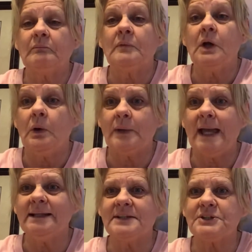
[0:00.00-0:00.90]

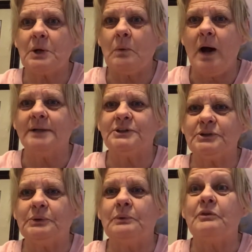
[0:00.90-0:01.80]
Okay, let's go on
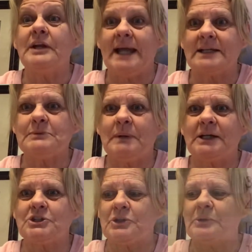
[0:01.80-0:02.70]
to the next picture.